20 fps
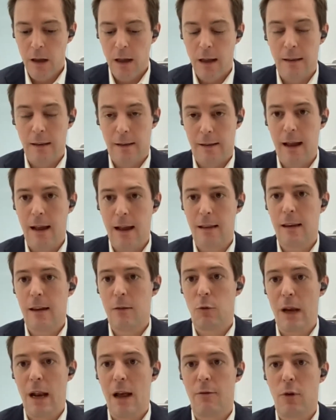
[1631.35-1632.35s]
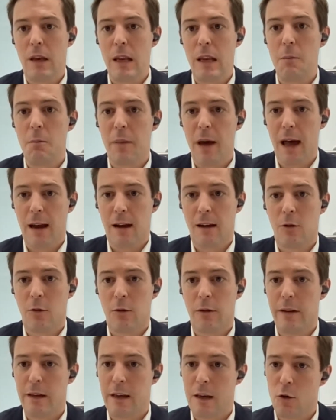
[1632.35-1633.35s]
And that will have an impact
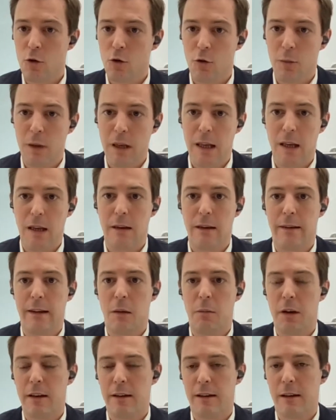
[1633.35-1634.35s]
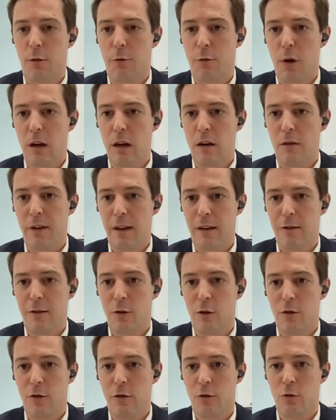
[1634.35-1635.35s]
on the economy, the ability of foreign
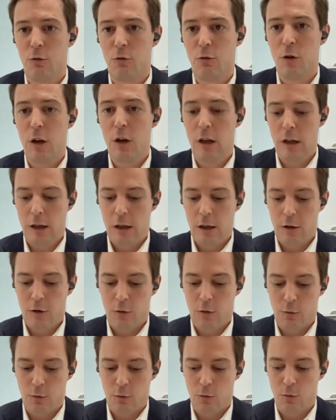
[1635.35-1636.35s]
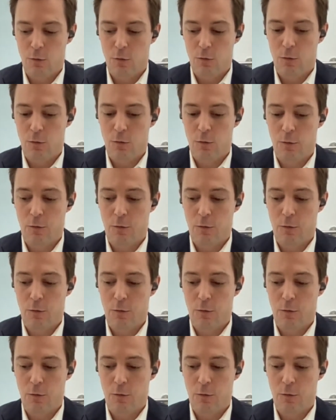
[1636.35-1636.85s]
investors to, to,